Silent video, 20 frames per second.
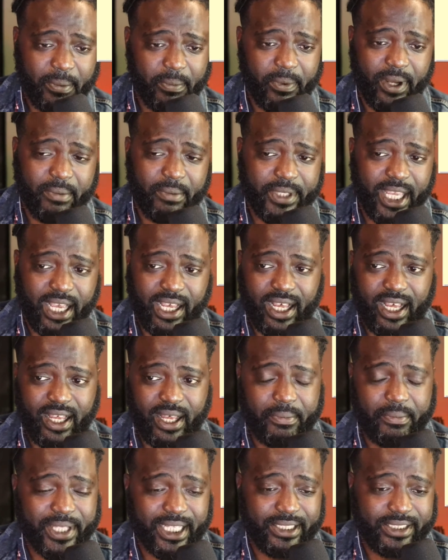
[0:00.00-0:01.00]

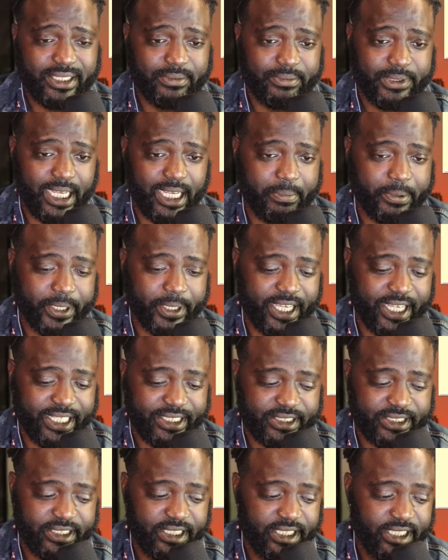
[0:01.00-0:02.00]
the type of
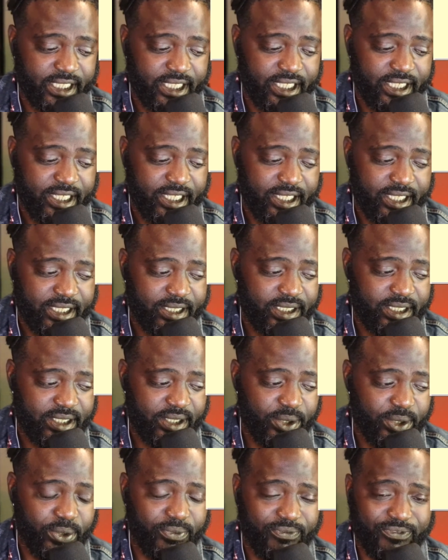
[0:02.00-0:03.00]
cats
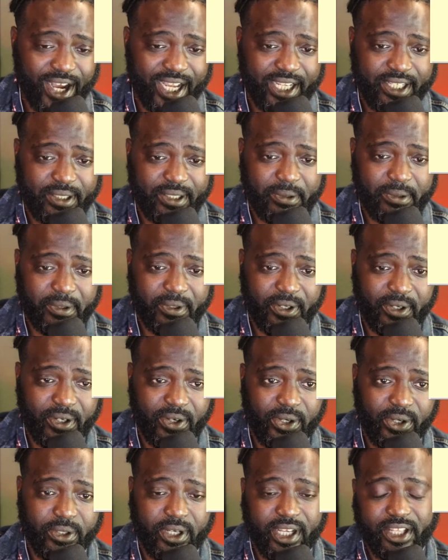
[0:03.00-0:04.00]
who fight
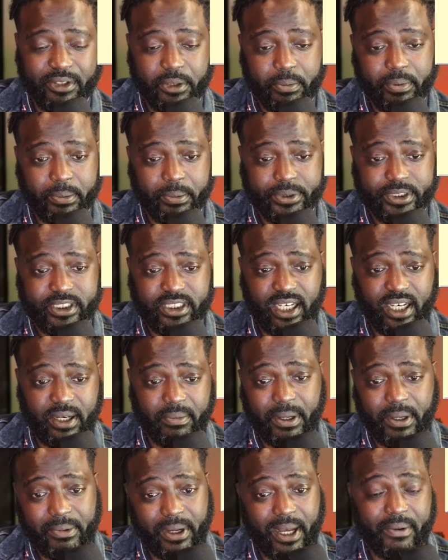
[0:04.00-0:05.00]
on other people's time.
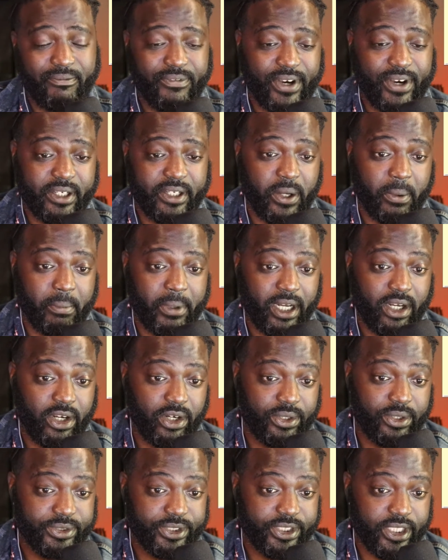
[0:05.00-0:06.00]
I'm fighting on my
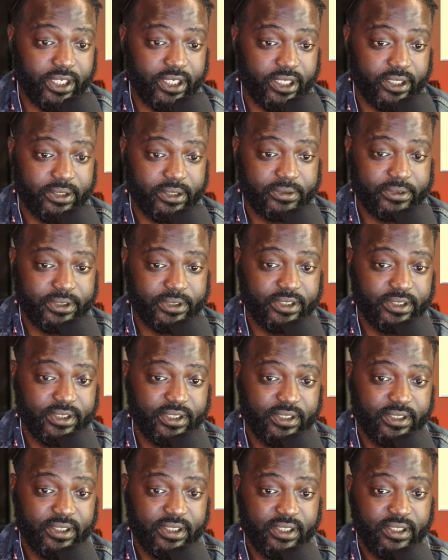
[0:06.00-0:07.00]
own terms.
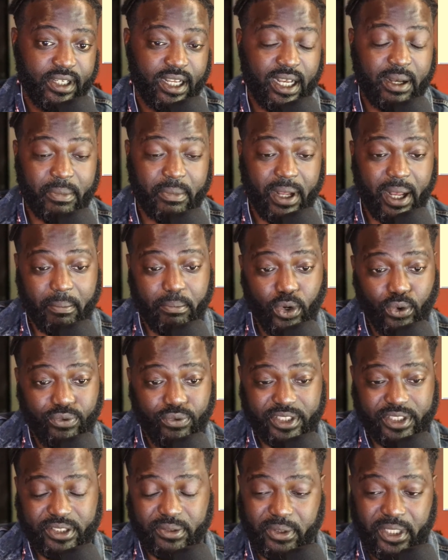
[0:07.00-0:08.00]
I'm
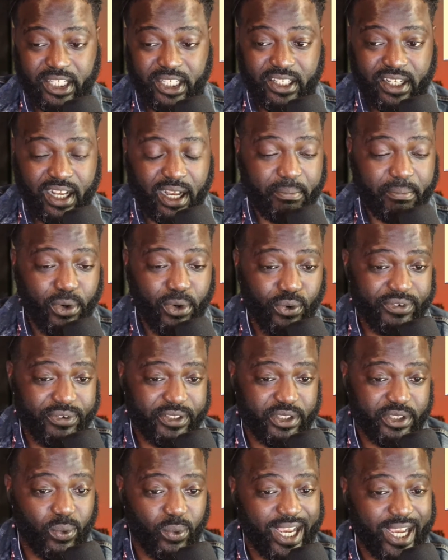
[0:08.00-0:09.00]
moving
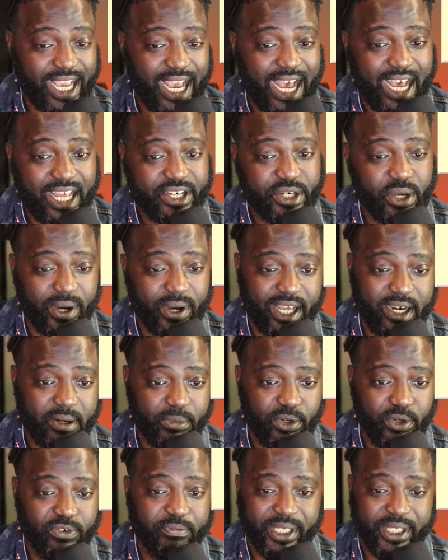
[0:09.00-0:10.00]
the way I know how to
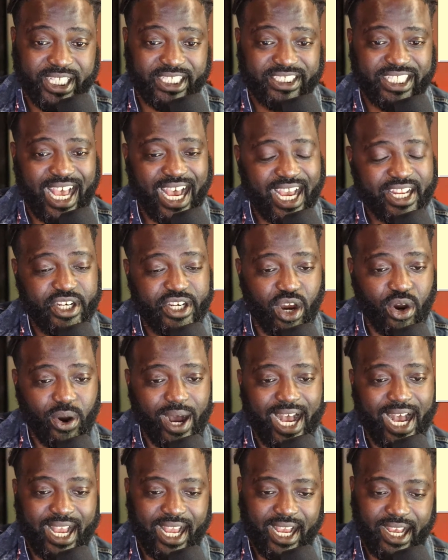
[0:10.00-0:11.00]
move, because I know
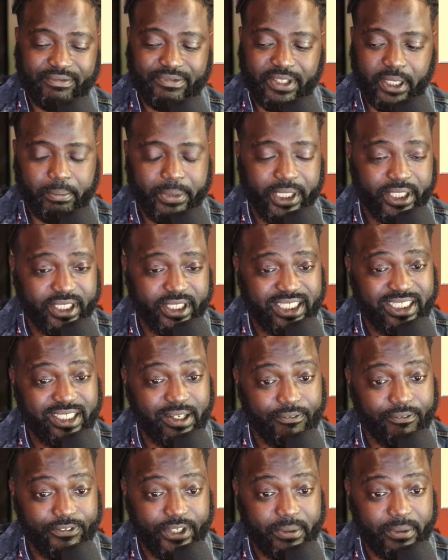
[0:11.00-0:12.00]
I have the ability to
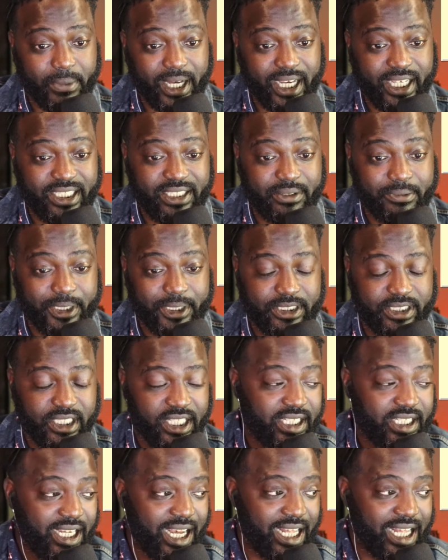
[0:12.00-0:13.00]
defeat my enemies.
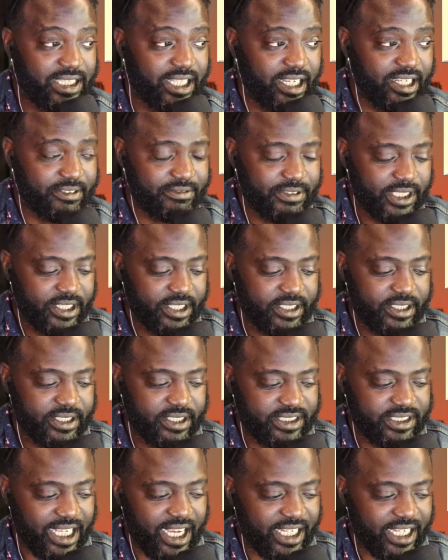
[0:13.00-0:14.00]
I love
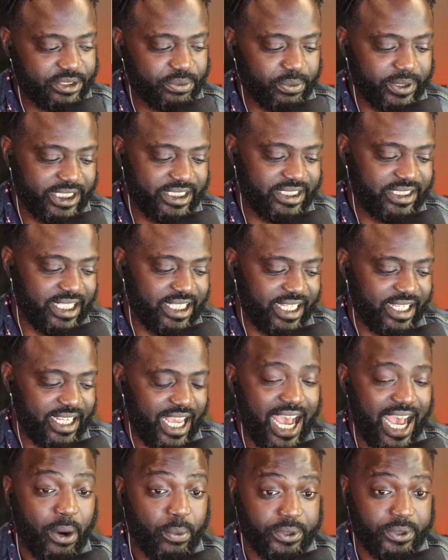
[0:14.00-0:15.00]
Nas when he said,
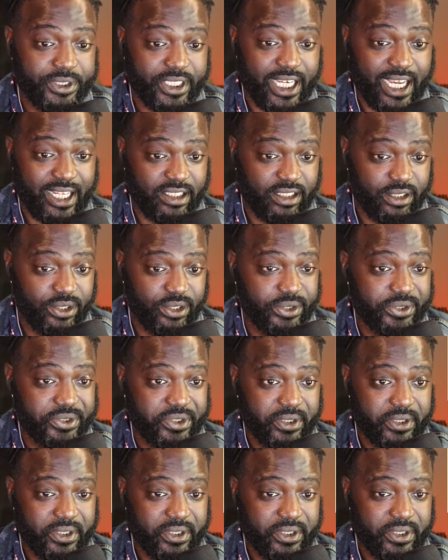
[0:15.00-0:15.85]
I will not lose.